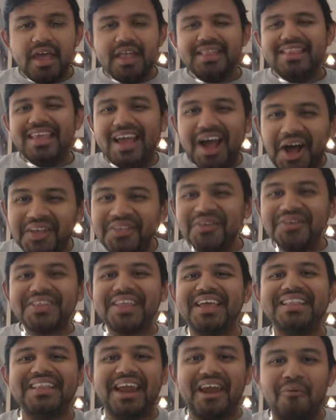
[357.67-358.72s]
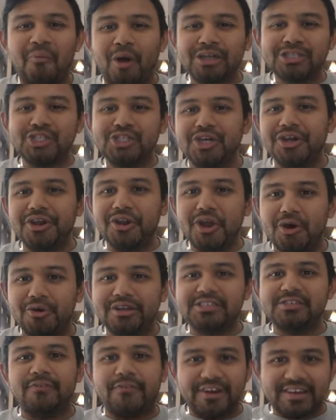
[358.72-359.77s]
The other thing that I want you to
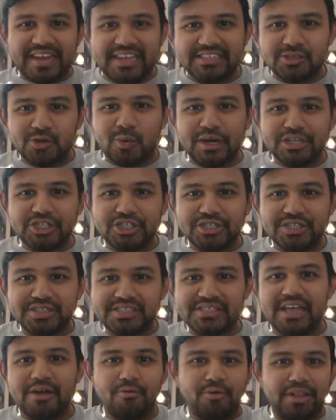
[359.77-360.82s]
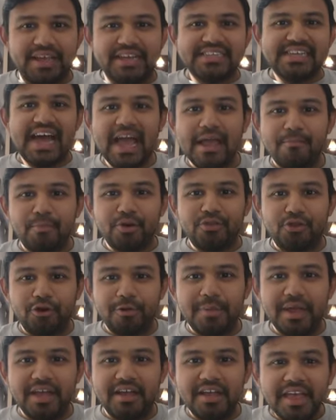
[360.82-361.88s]
notice for test questions that relate to
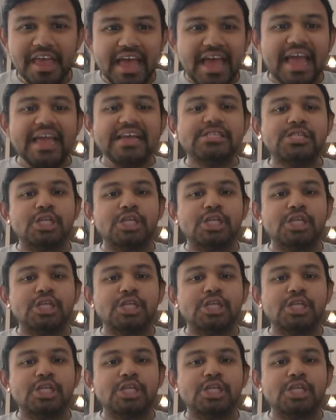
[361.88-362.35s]
hyperthermia is